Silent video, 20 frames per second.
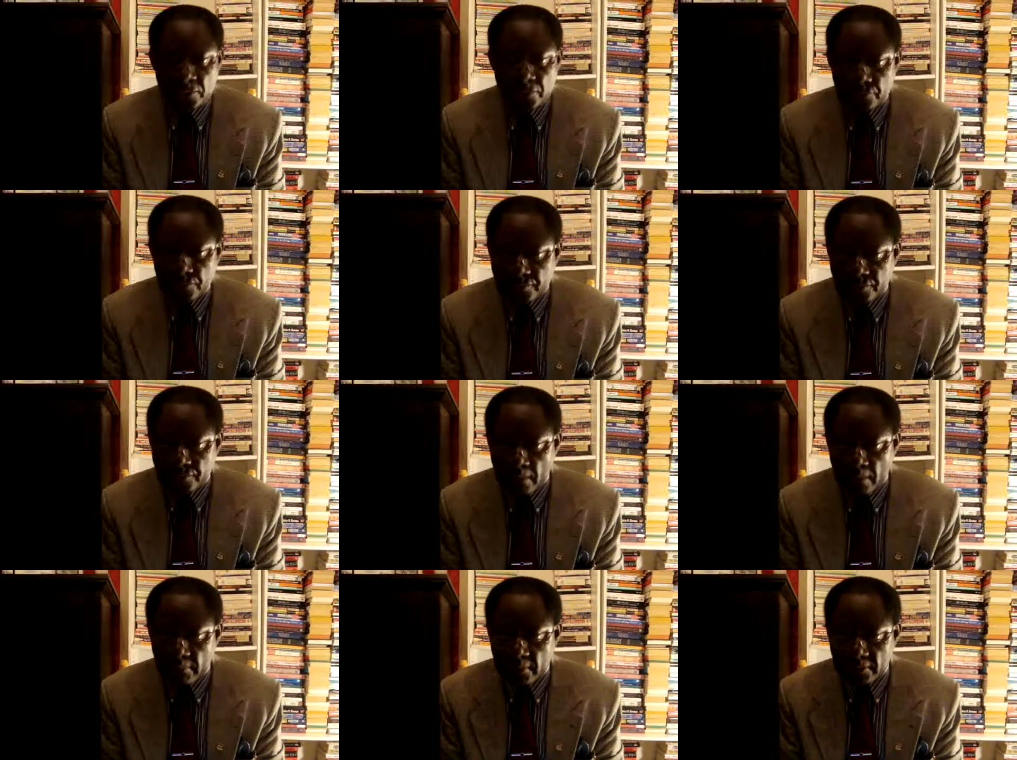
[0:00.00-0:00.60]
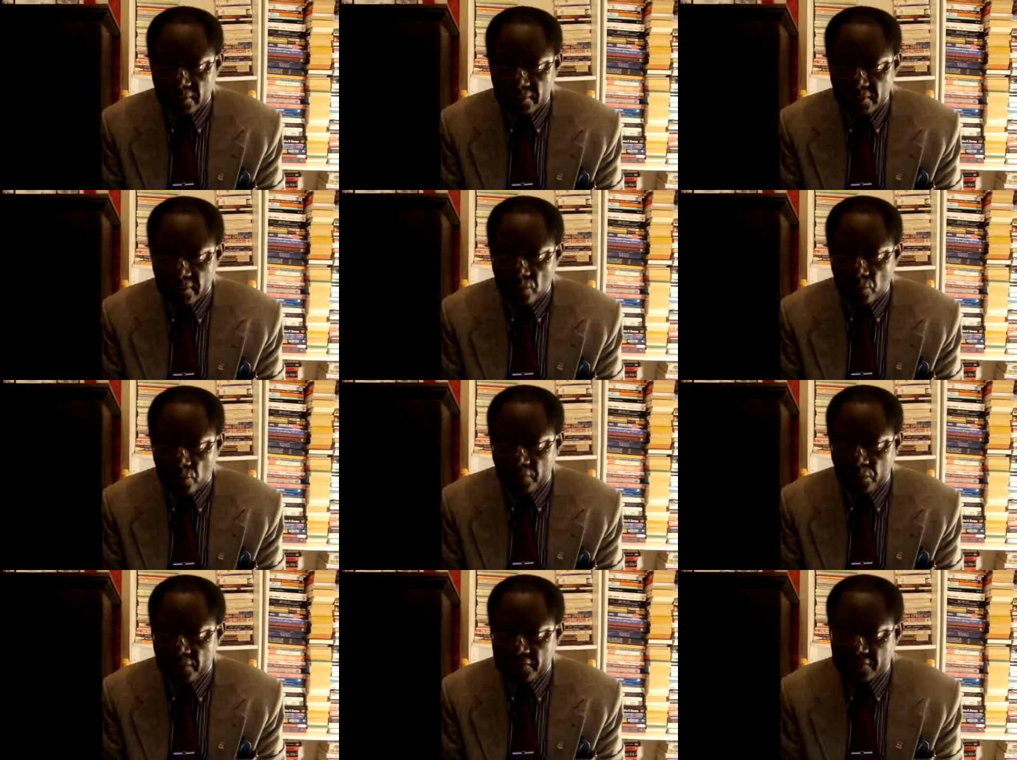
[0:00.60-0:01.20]
to stop
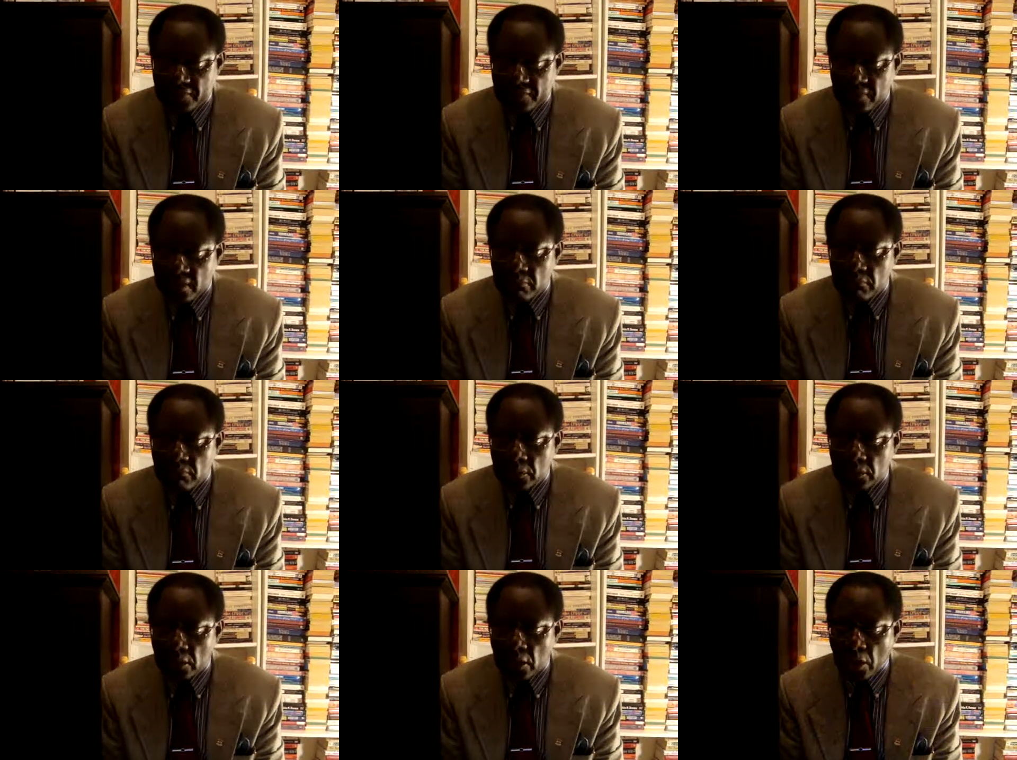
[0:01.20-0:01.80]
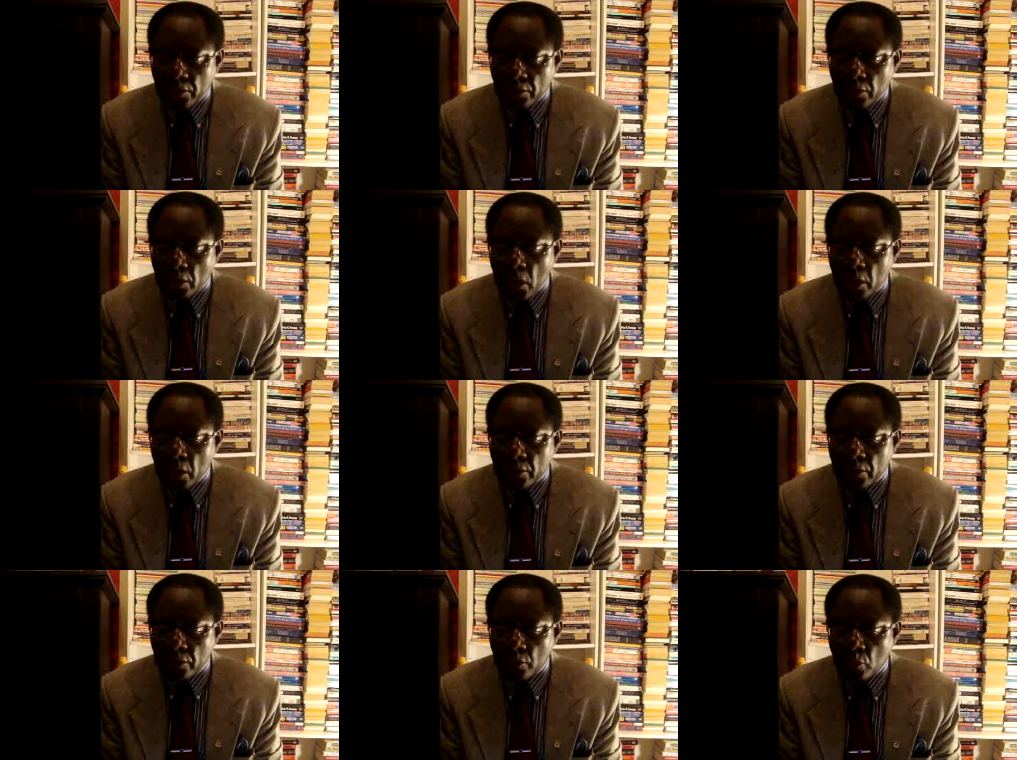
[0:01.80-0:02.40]
listening when they stumble on
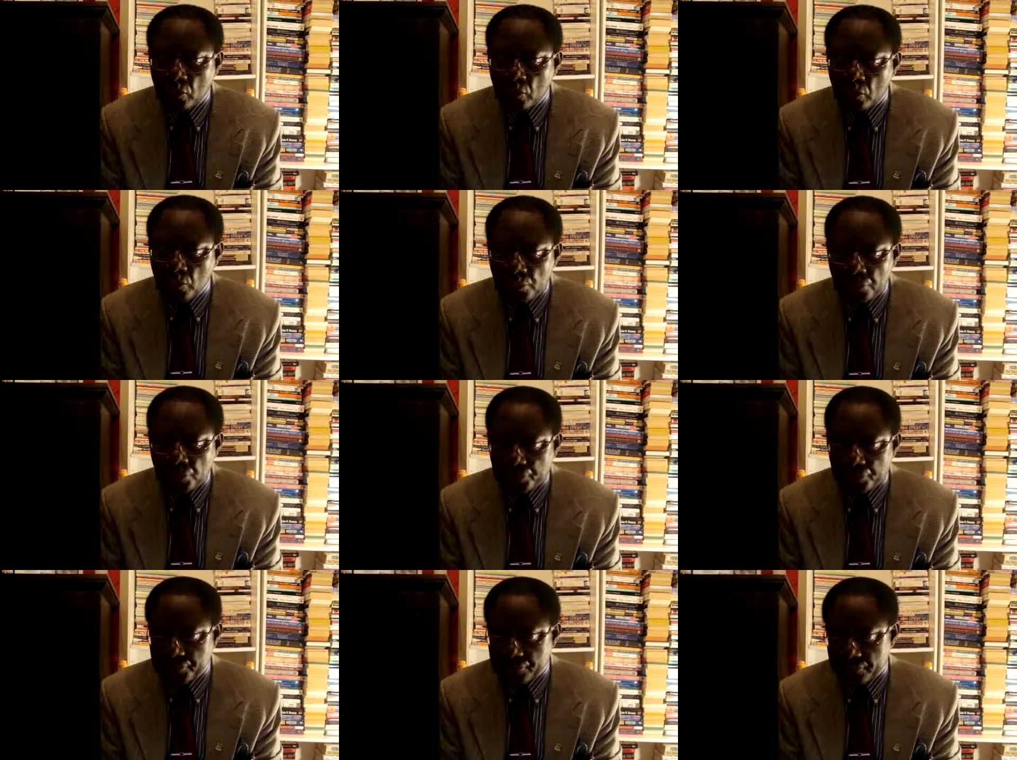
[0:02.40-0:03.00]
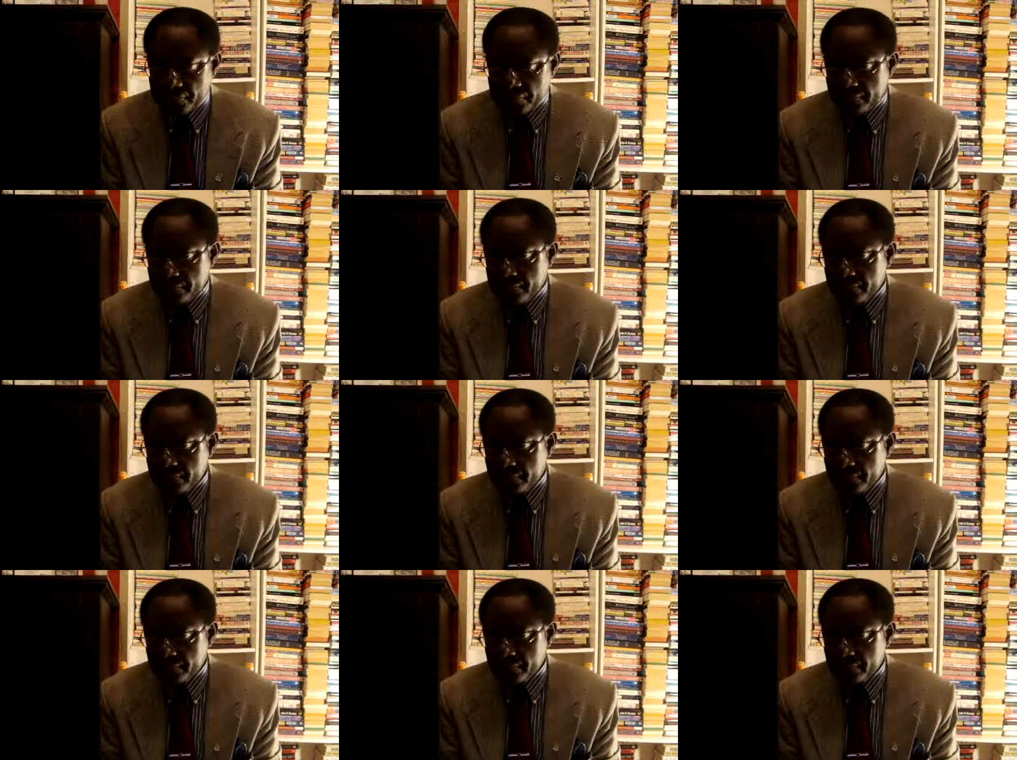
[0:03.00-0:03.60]
unknown words.
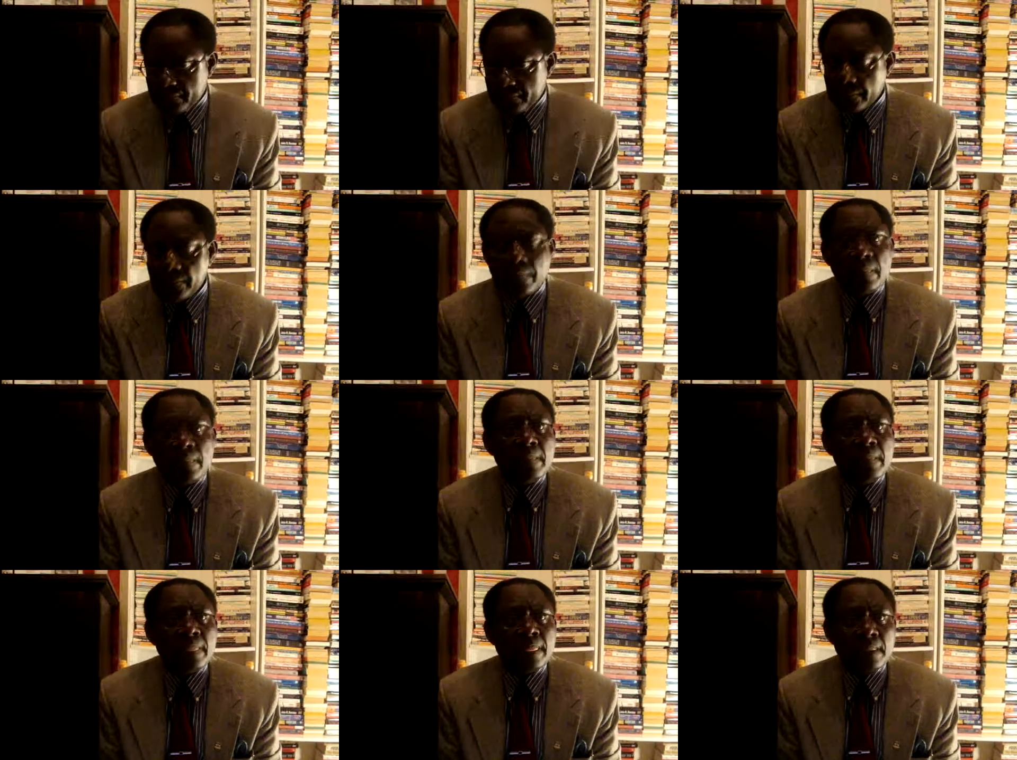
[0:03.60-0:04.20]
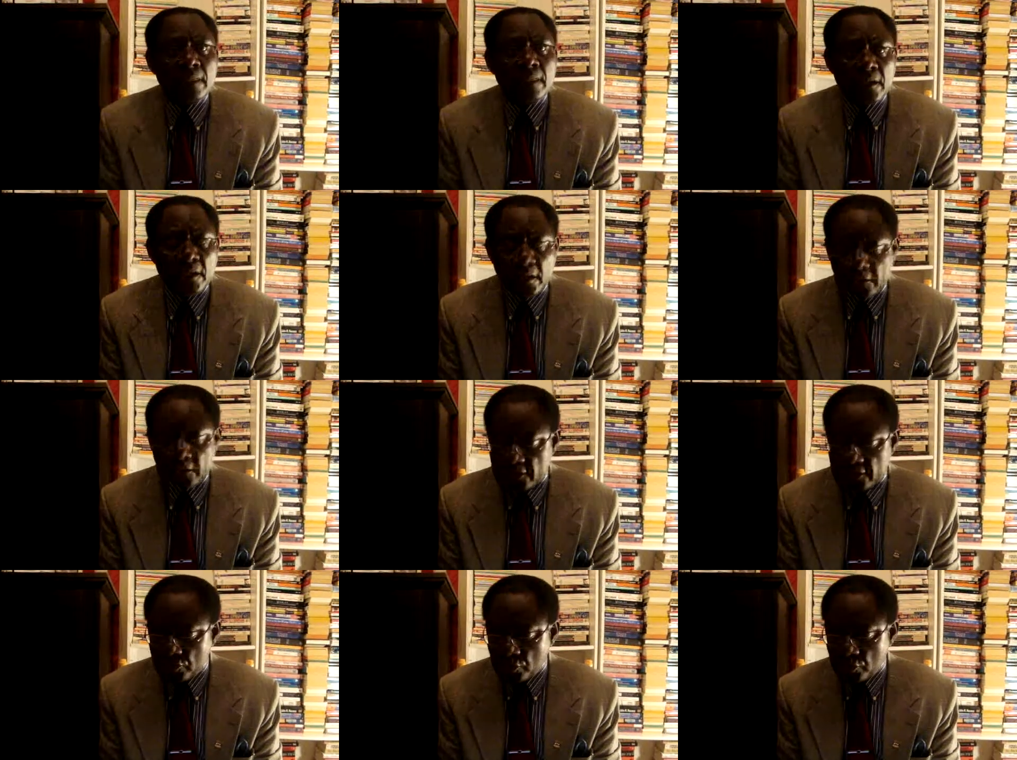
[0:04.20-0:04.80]
It is